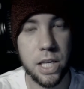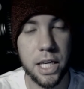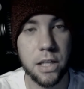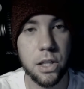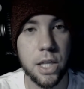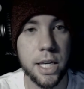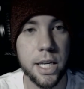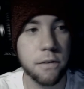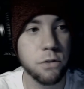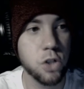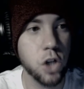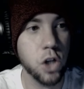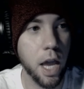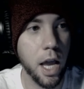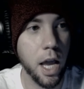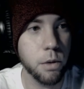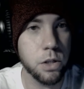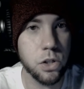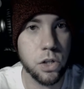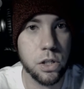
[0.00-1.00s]
Think of
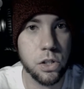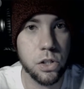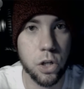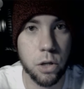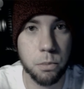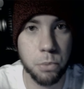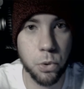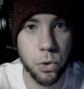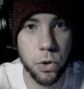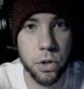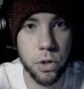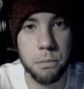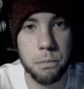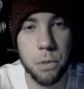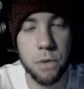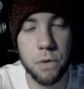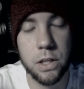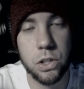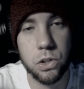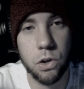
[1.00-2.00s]
Jay when she's in her pool. The
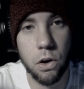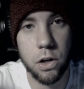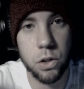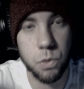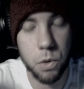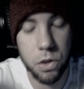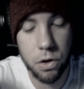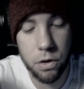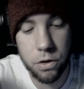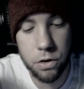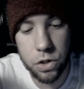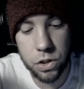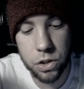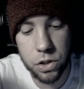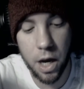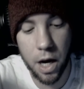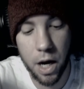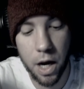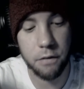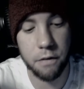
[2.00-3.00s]
movie starts with her just
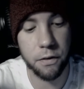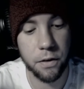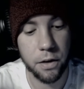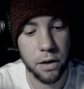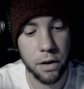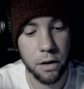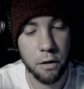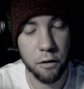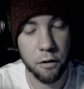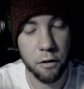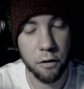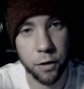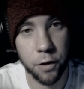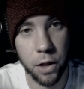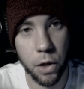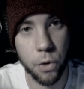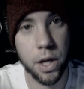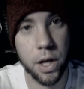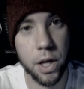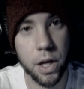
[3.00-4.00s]
kind of
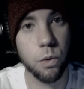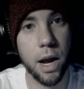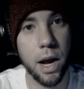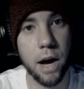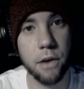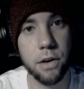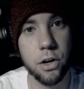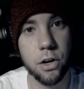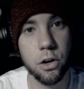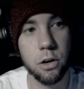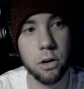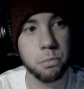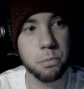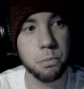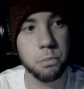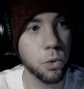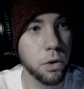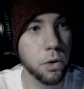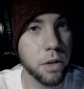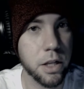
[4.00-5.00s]
floating around in her
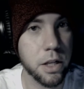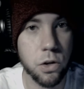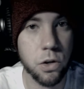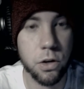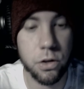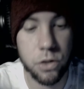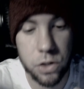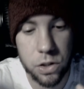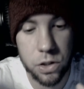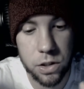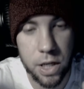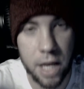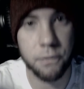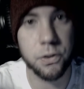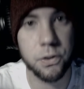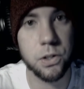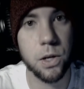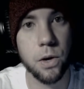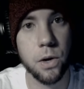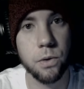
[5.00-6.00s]
pool. That's her
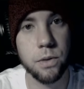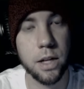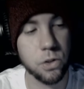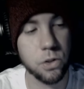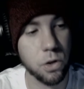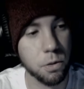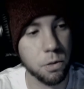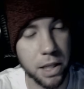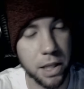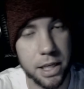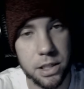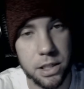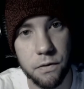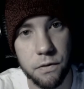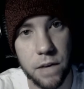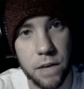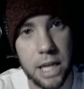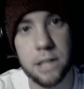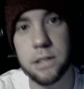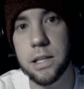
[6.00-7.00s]
safe zone. That's her place
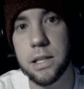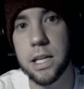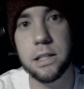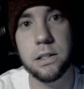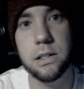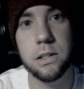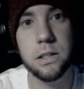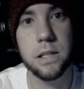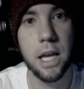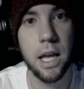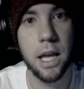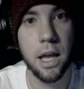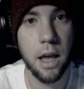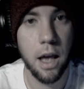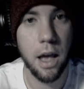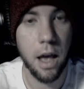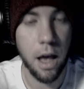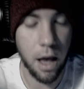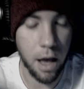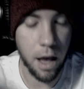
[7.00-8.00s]
of innocence.
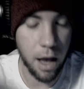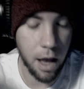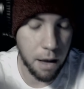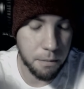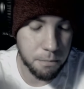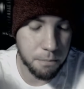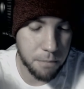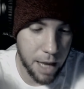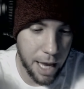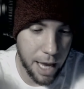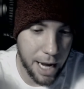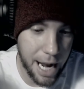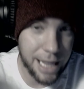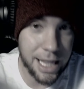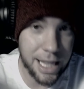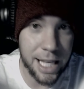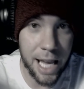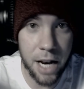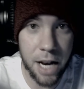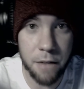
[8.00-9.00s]
And
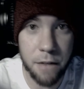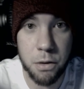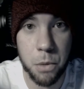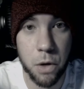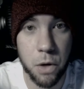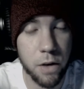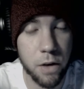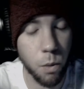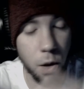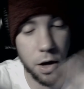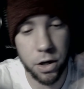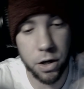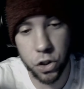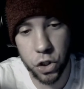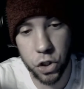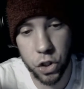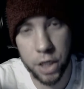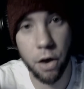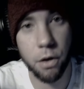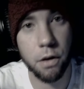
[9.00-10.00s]
at the end of the movie, where does
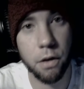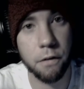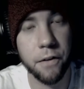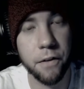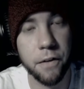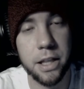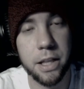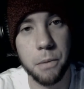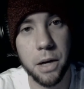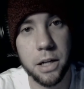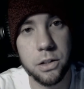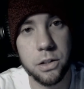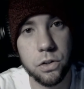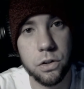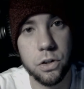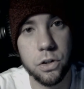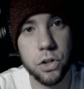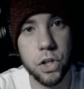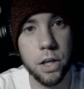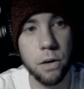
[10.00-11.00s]
she go to fight the
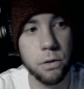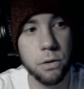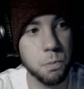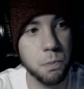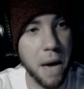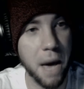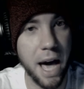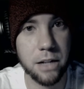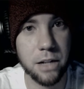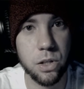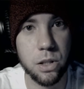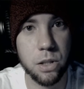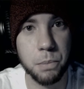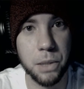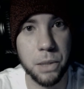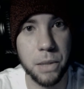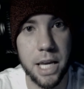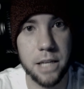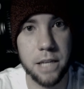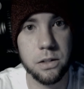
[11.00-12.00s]
monster? She goes back to the
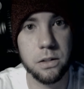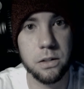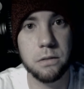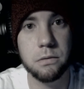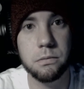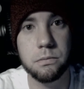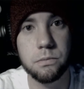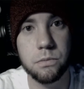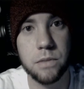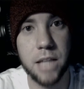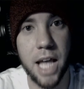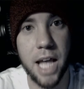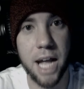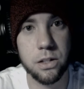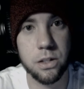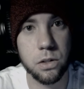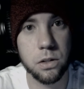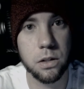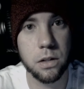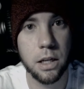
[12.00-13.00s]
place
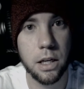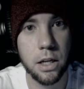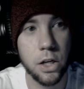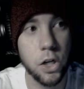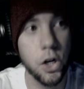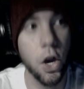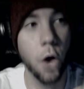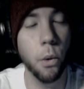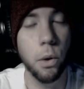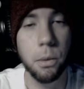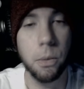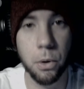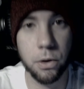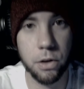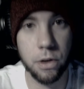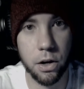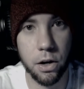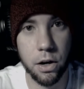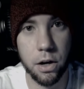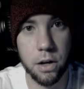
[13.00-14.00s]
that's knowable
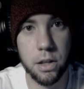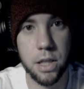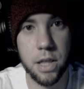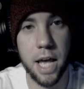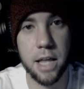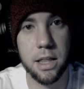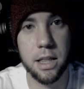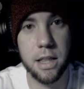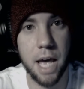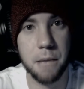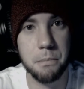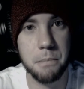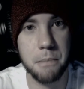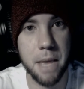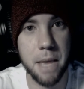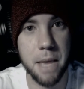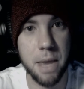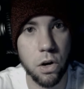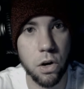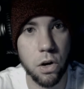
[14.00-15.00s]
to her, that
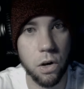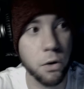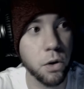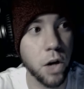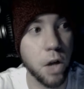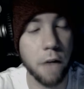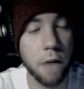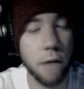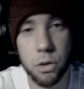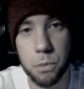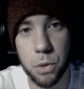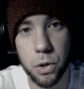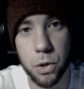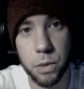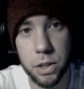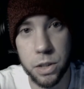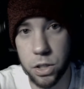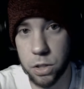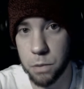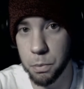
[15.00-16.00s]
makes her feel comfortable,
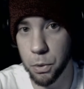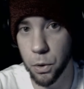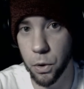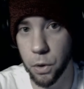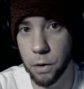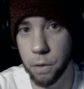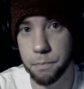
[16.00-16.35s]
which is a pool.